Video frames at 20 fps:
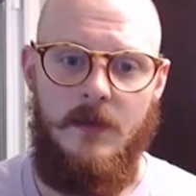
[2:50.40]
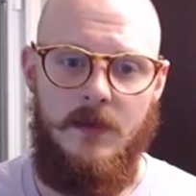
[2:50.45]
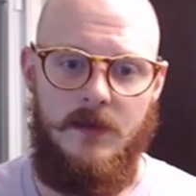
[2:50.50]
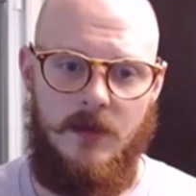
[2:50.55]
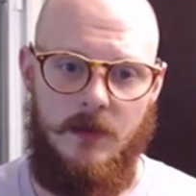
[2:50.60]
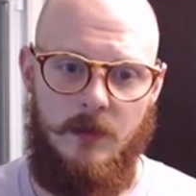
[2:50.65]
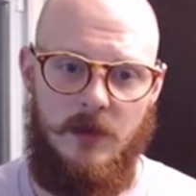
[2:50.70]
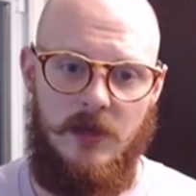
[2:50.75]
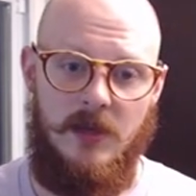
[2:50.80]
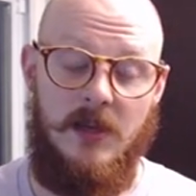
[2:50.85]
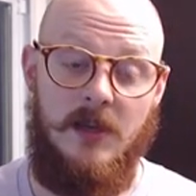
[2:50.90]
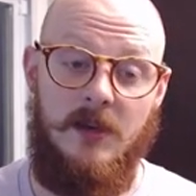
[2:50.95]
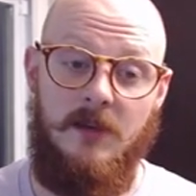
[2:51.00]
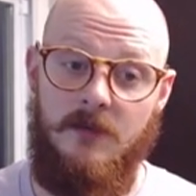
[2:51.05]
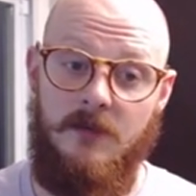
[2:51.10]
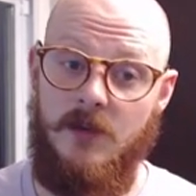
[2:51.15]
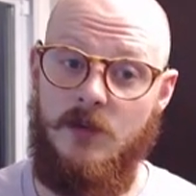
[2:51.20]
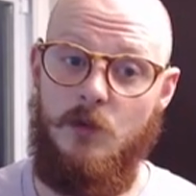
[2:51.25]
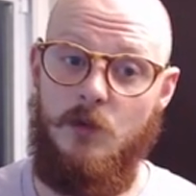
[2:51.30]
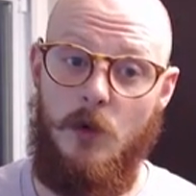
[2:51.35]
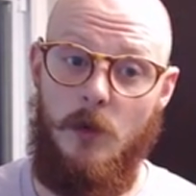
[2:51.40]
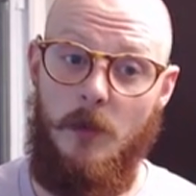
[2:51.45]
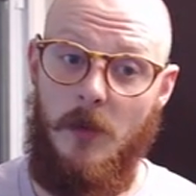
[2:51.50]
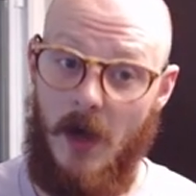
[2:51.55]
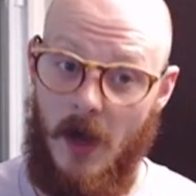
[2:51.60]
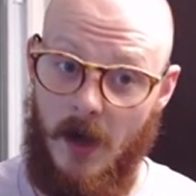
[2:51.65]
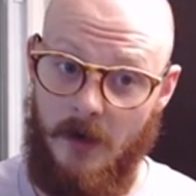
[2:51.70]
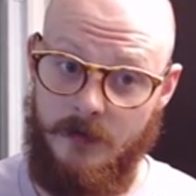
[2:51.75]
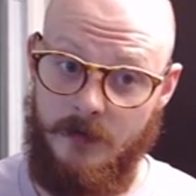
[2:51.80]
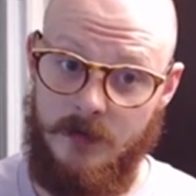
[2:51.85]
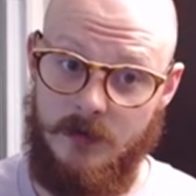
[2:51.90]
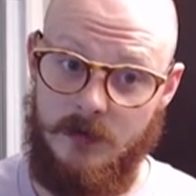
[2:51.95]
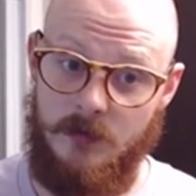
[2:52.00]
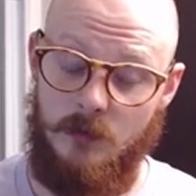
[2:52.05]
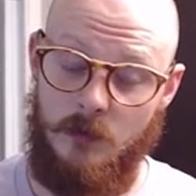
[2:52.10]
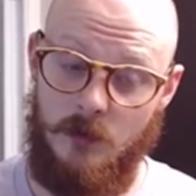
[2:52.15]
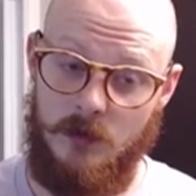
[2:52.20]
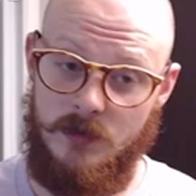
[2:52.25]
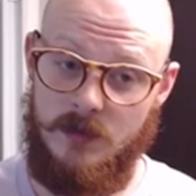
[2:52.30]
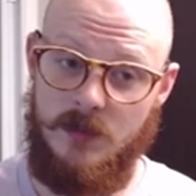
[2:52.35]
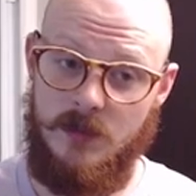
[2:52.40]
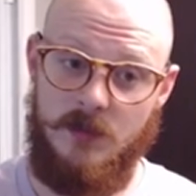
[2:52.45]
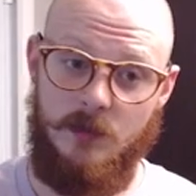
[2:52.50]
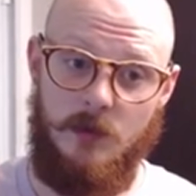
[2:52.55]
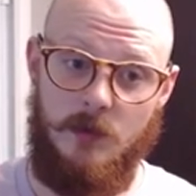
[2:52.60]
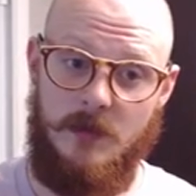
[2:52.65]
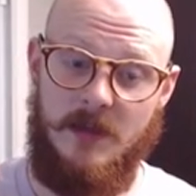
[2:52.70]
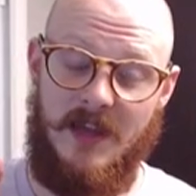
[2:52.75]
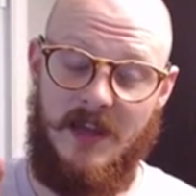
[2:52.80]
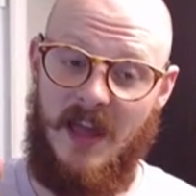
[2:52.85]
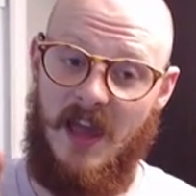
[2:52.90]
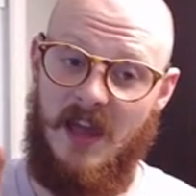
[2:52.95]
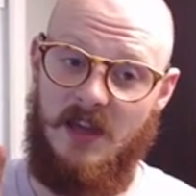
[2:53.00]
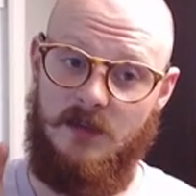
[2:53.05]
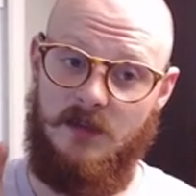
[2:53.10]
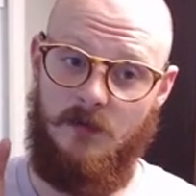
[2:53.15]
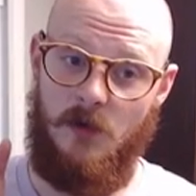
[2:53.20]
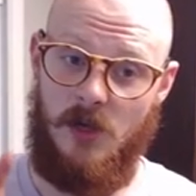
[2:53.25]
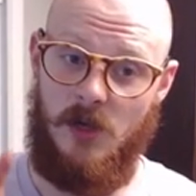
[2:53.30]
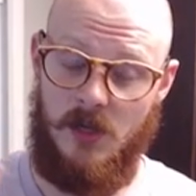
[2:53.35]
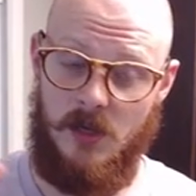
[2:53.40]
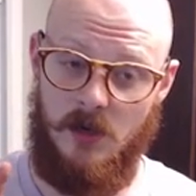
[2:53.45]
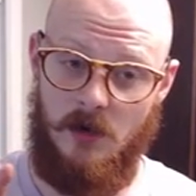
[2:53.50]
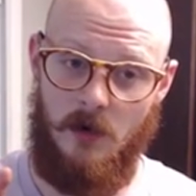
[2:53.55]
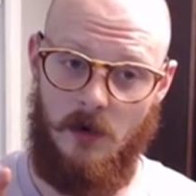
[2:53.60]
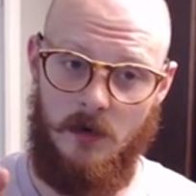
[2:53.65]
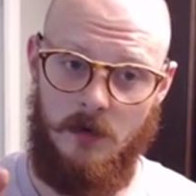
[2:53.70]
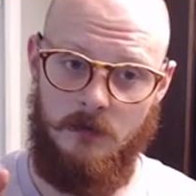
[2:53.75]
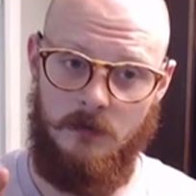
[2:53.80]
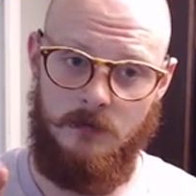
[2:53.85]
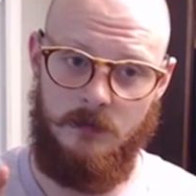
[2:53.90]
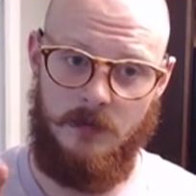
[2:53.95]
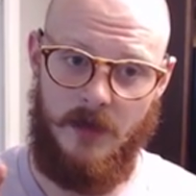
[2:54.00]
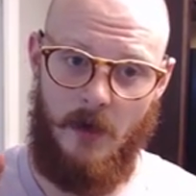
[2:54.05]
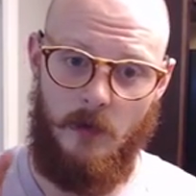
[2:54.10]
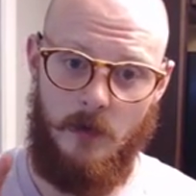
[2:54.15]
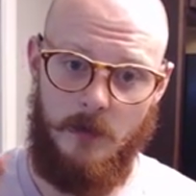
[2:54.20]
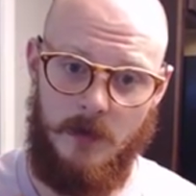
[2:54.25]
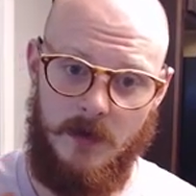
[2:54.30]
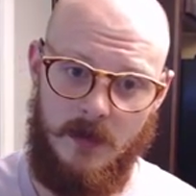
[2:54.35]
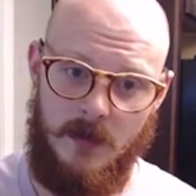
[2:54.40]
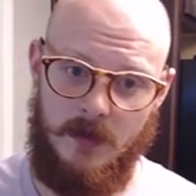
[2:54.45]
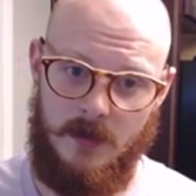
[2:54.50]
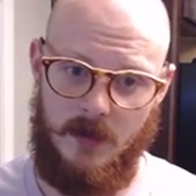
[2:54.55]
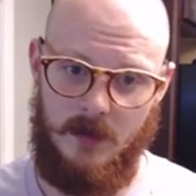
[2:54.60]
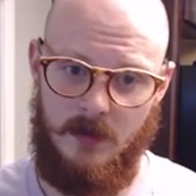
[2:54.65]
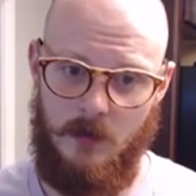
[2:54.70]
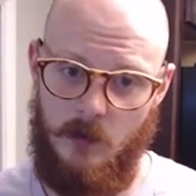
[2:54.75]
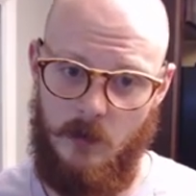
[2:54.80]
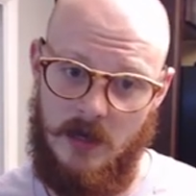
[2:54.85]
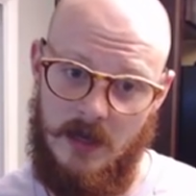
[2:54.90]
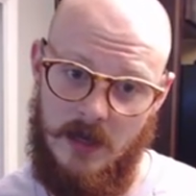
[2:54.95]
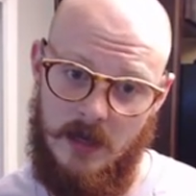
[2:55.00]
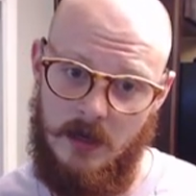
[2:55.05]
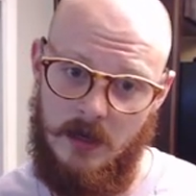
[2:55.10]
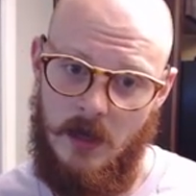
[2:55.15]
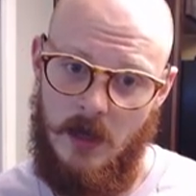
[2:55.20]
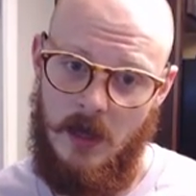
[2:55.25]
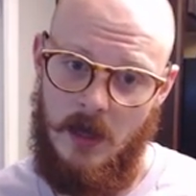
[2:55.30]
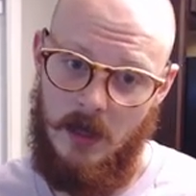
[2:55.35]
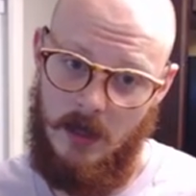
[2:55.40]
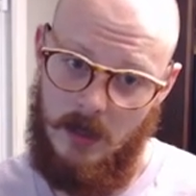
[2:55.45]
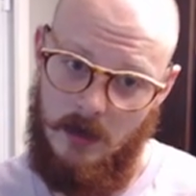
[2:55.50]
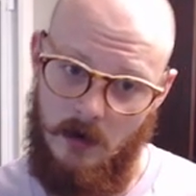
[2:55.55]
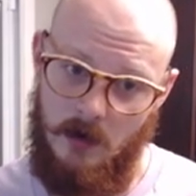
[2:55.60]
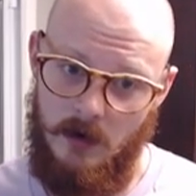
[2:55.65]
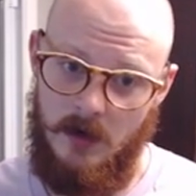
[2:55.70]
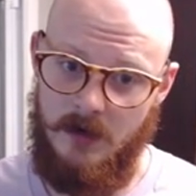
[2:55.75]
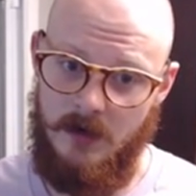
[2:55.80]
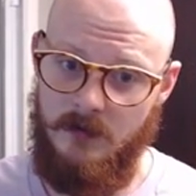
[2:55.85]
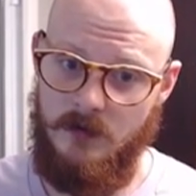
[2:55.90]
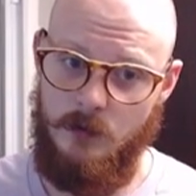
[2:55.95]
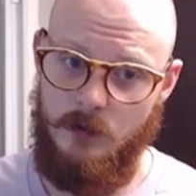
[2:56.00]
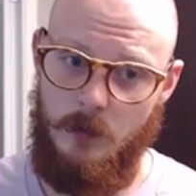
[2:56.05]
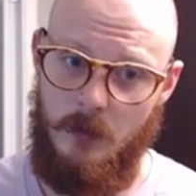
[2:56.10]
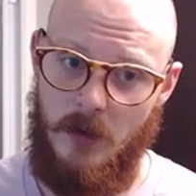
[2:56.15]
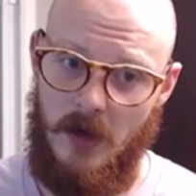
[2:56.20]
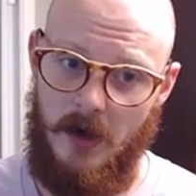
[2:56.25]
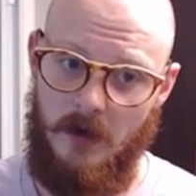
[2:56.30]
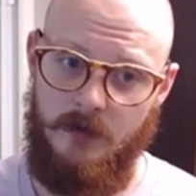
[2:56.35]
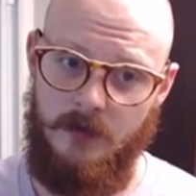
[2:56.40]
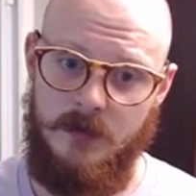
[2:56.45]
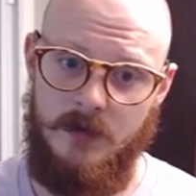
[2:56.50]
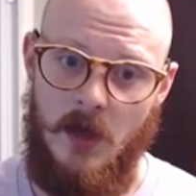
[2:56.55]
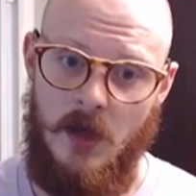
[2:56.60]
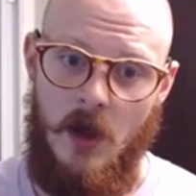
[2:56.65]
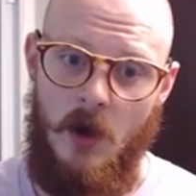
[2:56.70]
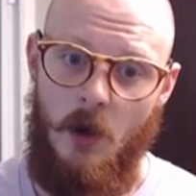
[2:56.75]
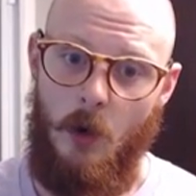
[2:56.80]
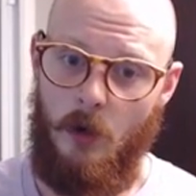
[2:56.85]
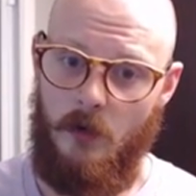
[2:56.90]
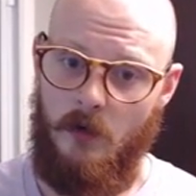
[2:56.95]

This can mean individual buffs, which this would be the case for here. That would be the thing that we need here, individual buffs, or